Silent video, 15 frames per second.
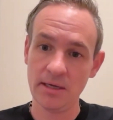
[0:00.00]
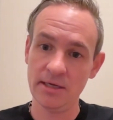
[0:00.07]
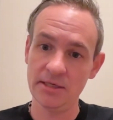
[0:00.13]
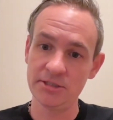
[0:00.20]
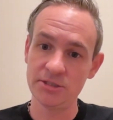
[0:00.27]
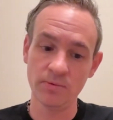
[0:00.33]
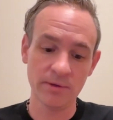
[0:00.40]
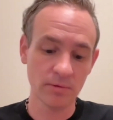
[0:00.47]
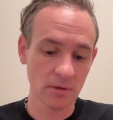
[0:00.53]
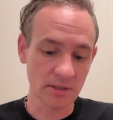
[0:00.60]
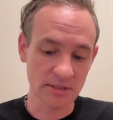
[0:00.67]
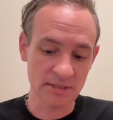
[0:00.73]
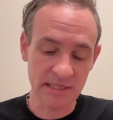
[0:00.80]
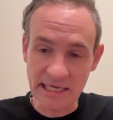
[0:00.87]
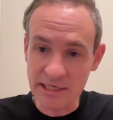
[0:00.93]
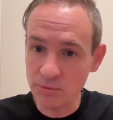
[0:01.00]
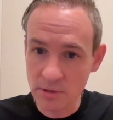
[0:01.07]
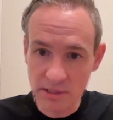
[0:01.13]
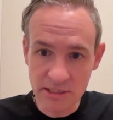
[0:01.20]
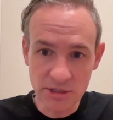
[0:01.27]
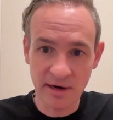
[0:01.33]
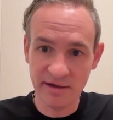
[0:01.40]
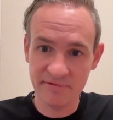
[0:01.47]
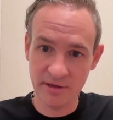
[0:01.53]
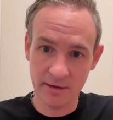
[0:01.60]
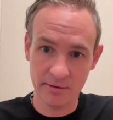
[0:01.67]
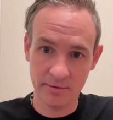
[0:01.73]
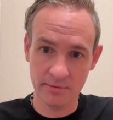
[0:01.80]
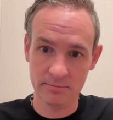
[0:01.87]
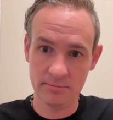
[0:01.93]
And so we will continually drive that
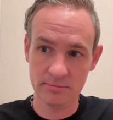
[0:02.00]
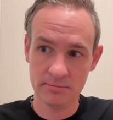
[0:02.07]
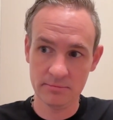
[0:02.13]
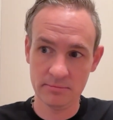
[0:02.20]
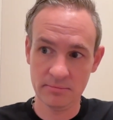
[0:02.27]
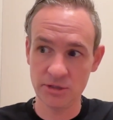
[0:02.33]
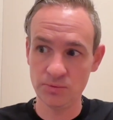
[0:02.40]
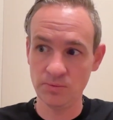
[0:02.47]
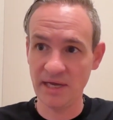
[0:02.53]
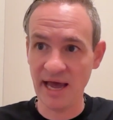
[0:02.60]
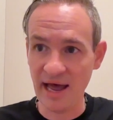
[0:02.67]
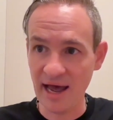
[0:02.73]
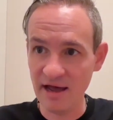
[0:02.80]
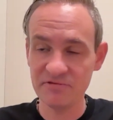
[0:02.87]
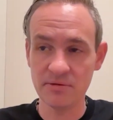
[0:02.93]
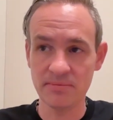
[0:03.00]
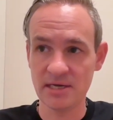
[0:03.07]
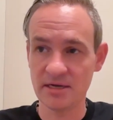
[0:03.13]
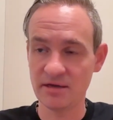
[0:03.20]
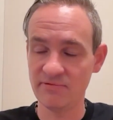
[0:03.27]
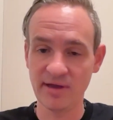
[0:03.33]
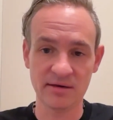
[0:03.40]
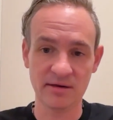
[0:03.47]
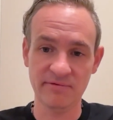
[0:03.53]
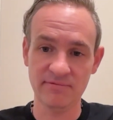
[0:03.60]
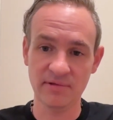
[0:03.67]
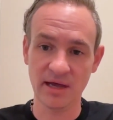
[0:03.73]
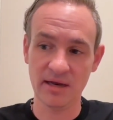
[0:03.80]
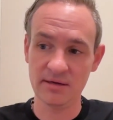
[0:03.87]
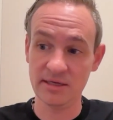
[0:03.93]
home, because we have to be convicted of
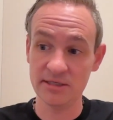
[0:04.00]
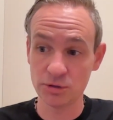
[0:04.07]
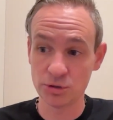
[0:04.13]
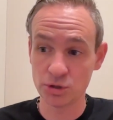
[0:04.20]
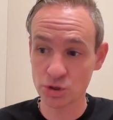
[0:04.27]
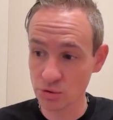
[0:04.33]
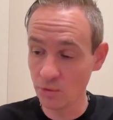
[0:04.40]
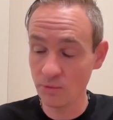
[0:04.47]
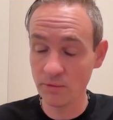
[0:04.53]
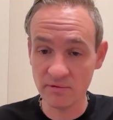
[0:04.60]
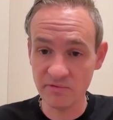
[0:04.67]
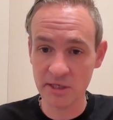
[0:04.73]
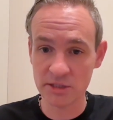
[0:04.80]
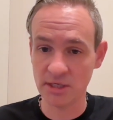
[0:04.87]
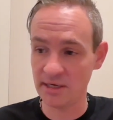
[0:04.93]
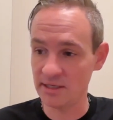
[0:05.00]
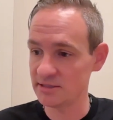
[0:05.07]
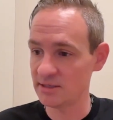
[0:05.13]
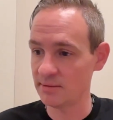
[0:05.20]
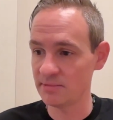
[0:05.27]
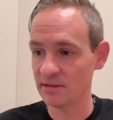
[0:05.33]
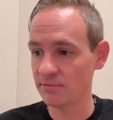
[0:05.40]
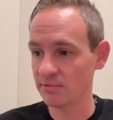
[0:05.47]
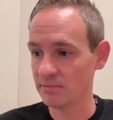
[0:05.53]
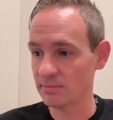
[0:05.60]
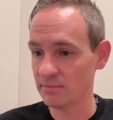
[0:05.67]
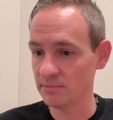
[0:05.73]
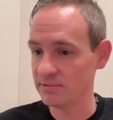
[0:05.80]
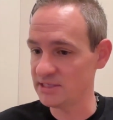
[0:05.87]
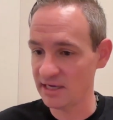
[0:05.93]
that. It's a true conviction. It's something that
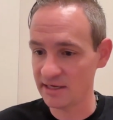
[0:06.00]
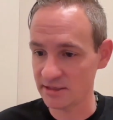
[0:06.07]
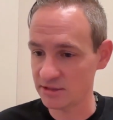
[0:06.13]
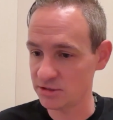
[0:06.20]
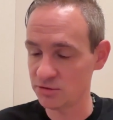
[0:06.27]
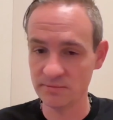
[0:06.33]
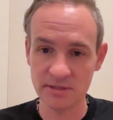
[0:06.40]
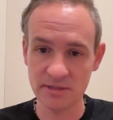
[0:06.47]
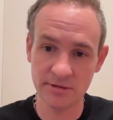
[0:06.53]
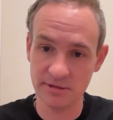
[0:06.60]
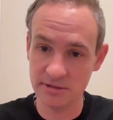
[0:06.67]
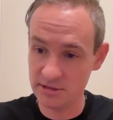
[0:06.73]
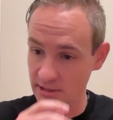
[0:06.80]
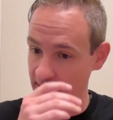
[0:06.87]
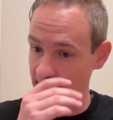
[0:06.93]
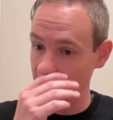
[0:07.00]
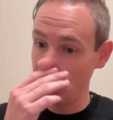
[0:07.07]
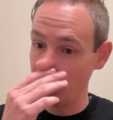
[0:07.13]
we take extremely seriously.